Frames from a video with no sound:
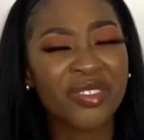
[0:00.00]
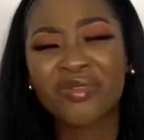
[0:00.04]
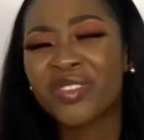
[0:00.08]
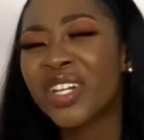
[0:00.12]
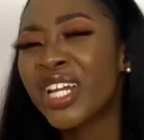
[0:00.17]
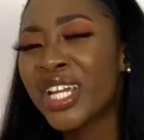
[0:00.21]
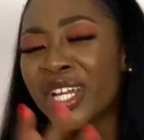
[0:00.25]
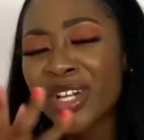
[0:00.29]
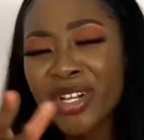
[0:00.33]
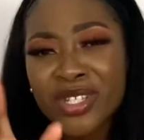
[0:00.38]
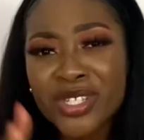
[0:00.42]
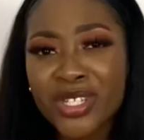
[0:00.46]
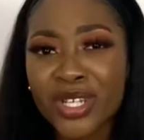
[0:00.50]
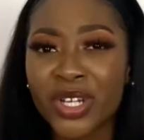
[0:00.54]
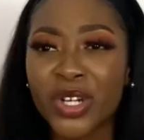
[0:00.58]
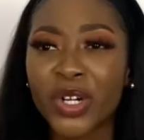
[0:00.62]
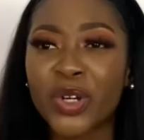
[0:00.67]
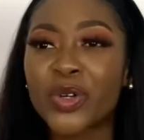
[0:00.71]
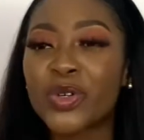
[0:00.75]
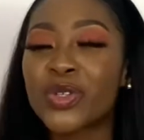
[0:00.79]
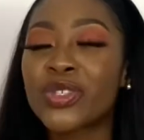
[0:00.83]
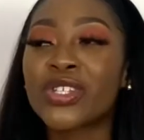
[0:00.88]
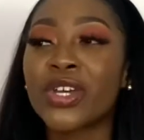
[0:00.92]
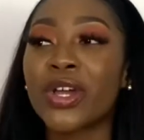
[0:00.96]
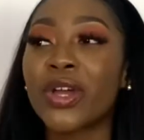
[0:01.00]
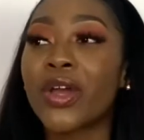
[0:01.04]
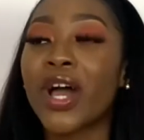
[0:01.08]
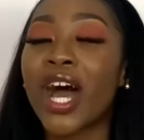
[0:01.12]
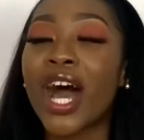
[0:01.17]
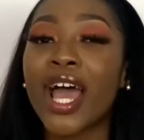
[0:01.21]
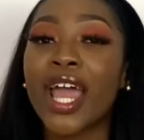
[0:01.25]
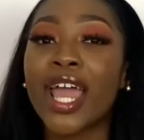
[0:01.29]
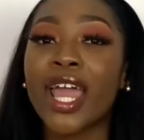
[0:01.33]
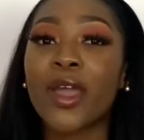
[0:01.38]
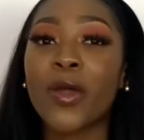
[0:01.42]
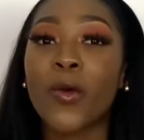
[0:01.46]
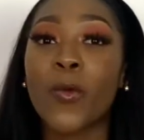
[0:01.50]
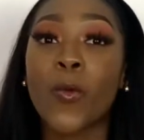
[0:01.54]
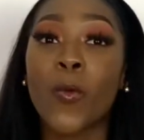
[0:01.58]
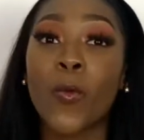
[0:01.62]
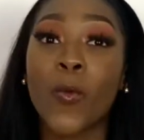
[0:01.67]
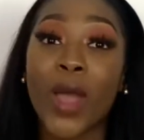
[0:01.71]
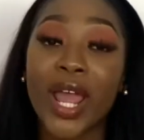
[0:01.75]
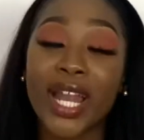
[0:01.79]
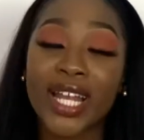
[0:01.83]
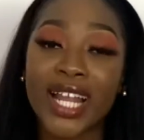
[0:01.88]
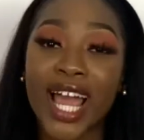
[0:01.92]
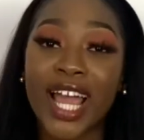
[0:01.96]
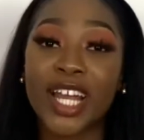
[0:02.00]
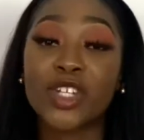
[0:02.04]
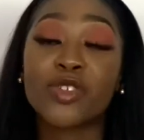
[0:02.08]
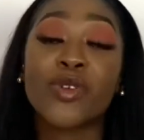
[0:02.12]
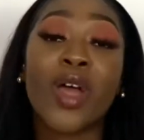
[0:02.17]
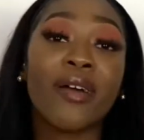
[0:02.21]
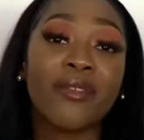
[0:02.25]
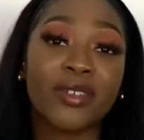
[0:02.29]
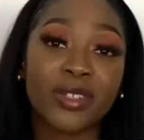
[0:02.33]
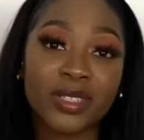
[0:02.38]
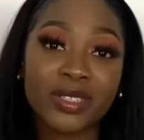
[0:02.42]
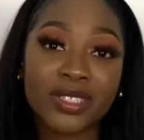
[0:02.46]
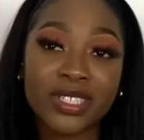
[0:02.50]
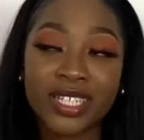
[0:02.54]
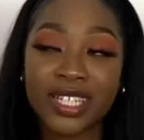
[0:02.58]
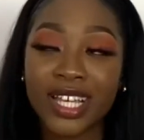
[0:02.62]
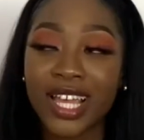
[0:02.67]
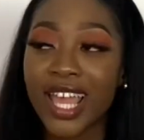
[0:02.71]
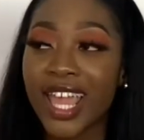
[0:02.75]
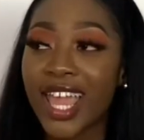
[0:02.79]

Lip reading: 3 years ago or so, I traveled.